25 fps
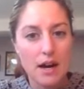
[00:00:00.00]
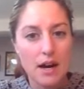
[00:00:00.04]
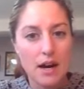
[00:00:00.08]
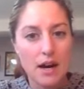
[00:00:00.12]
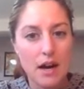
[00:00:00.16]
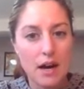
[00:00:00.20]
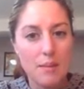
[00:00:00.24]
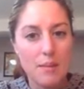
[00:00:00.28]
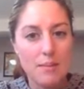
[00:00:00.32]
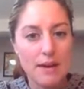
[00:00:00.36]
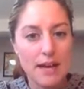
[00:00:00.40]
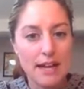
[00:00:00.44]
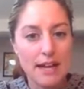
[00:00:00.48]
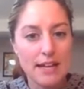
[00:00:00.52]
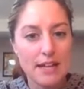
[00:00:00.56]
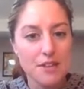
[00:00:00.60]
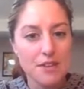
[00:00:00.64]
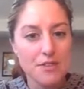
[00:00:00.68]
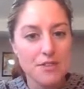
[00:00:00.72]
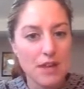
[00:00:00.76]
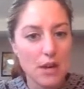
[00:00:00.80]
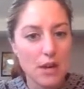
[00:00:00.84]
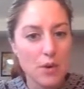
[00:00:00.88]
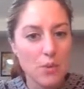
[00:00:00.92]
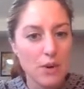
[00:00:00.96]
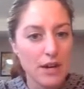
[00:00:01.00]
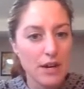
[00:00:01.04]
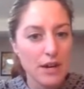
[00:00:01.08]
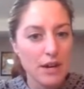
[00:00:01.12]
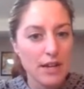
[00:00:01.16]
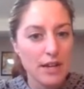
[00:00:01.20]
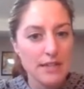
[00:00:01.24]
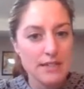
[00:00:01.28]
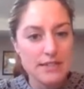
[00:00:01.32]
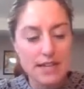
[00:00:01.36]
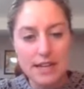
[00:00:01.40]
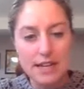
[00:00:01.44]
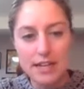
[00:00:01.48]
Um, anything where
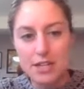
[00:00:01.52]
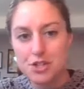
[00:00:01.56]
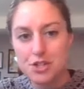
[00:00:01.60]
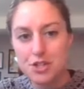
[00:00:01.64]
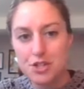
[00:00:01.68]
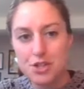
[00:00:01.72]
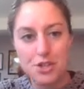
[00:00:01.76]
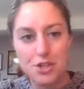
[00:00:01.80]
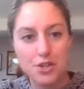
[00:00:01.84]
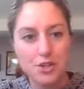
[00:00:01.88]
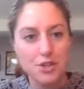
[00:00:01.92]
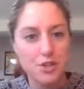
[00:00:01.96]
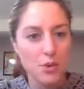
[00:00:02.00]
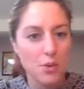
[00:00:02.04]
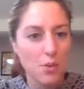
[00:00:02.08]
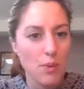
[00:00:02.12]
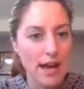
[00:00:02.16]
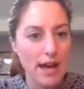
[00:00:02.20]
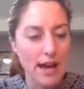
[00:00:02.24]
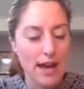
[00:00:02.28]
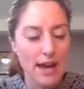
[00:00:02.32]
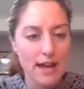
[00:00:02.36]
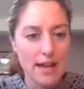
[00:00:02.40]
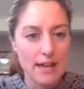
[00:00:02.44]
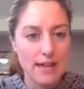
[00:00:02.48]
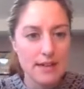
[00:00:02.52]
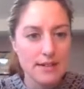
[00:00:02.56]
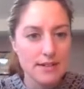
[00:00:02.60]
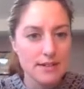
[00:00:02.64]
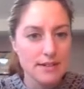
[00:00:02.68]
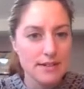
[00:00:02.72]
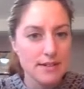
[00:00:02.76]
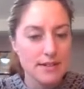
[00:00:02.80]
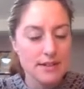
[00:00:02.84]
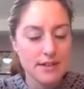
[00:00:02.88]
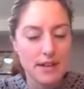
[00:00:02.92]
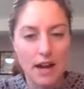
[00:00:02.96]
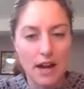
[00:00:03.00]
it's like turned away,
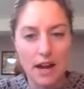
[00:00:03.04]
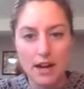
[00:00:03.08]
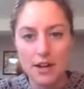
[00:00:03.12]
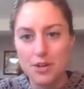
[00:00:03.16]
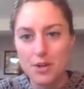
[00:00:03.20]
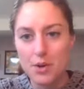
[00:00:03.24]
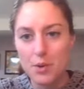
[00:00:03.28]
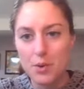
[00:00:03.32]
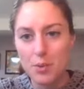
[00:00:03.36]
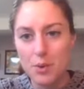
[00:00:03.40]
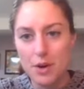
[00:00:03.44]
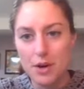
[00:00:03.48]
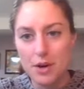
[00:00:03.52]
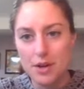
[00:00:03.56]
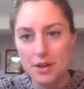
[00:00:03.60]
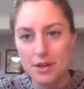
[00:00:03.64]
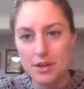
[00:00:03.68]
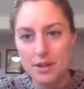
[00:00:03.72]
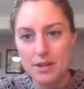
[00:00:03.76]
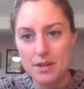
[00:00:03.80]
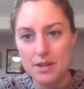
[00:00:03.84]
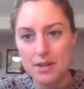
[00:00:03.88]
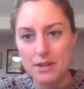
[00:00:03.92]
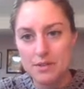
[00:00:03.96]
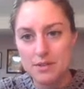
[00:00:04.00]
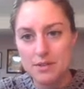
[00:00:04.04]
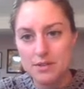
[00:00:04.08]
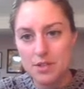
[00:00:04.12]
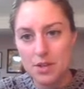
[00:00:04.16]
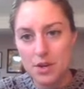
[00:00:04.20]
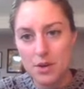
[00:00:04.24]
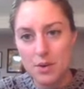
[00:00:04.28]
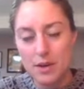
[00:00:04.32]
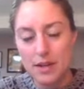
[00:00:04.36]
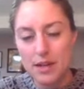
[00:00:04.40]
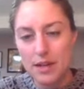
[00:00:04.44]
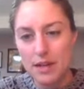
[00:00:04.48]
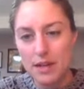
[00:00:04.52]
not going to work.
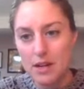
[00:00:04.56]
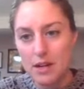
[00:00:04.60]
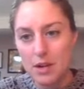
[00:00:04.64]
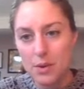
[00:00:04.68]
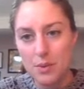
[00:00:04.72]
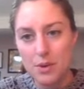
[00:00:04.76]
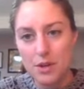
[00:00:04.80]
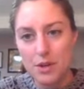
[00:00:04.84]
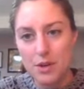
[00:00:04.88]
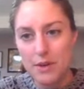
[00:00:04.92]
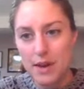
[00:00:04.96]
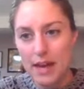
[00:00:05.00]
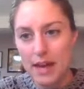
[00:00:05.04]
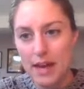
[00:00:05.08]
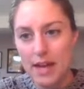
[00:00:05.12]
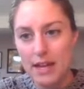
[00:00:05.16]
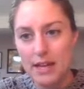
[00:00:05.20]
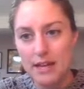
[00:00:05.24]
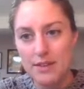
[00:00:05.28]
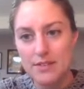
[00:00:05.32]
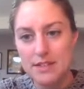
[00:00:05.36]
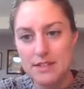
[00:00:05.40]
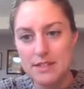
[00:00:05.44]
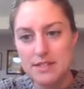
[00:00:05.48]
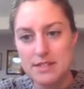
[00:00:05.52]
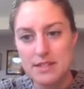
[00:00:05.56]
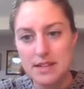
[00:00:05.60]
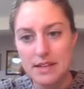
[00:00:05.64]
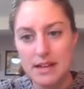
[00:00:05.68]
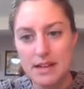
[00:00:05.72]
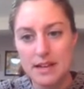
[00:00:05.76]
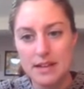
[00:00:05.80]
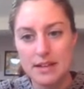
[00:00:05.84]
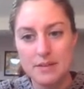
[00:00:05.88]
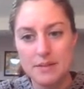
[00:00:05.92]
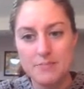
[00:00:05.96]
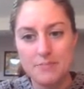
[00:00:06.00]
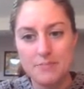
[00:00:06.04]
So here where you can't even see